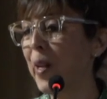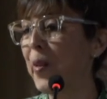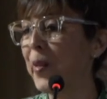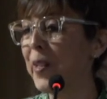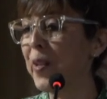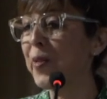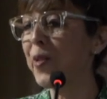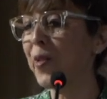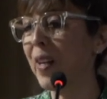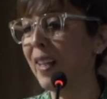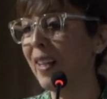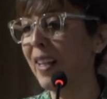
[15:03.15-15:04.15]
or
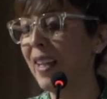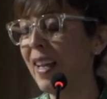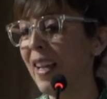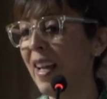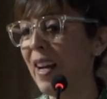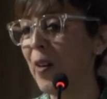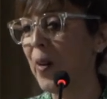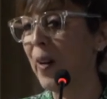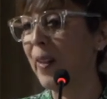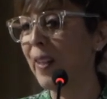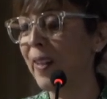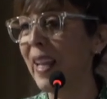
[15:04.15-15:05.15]
neutral, or
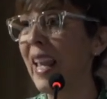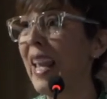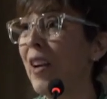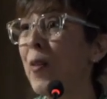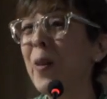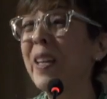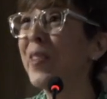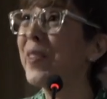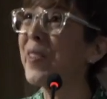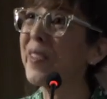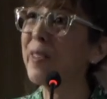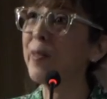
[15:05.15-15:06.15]
an, I don't
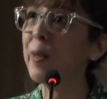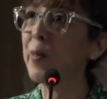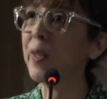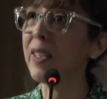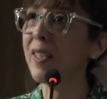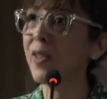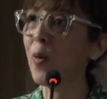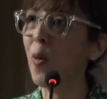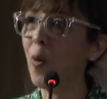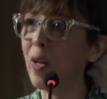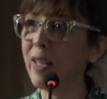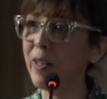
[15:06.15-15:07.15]
know if the word is
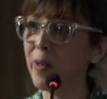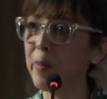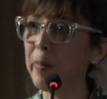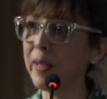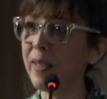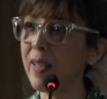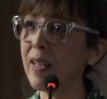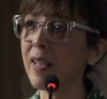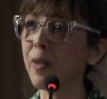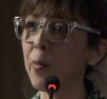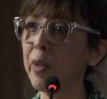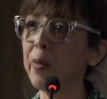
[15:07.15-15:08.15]
all-encompassing
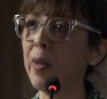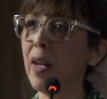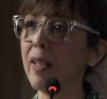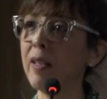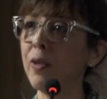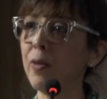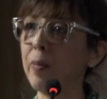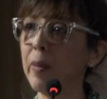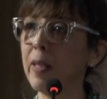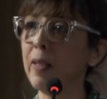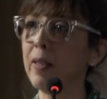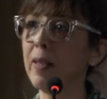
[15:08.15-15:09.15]
as we would like it to
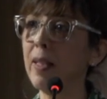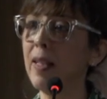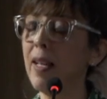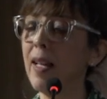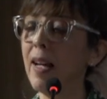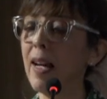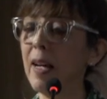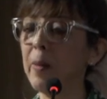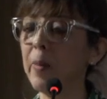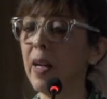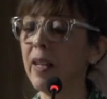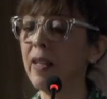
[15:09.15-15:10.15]
be.
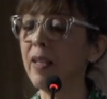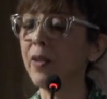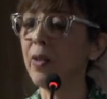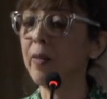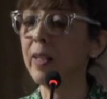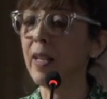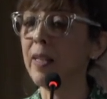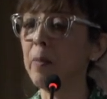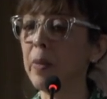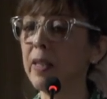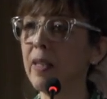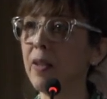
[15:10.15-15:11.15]
Um, I discovered that
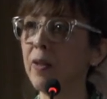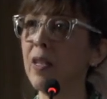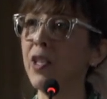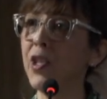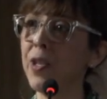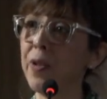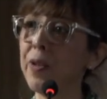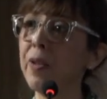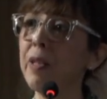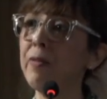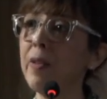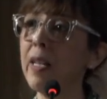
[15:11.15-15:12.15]
depending on the
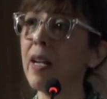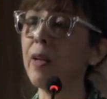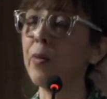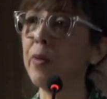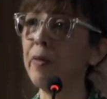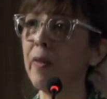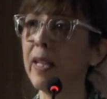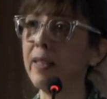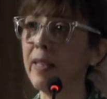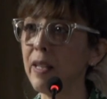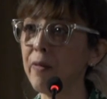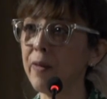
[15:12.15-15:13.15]
geography, I would
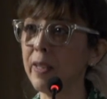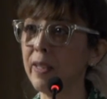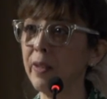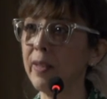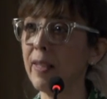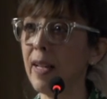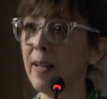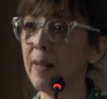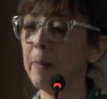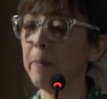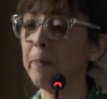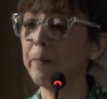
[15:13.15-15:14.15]
find different
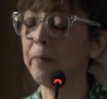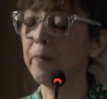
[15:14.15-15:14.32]
um,